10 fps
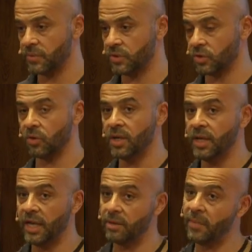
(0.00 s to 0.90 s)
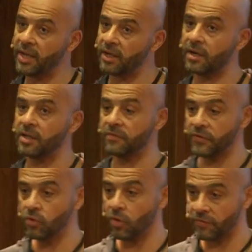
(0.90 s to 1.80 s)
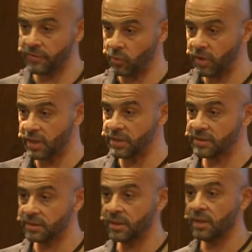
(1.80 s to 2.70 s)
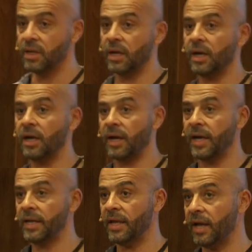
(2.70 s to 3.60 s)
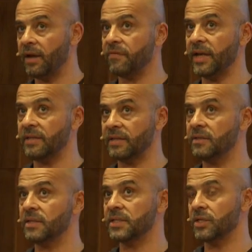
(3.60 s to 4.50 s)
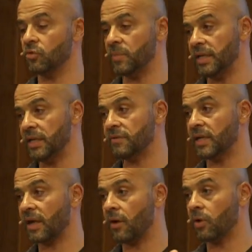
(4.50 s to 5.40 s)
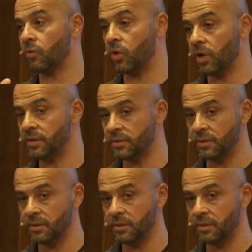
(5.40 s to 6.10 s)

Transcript: So in my current view of the world, I have a tendency to believe that our world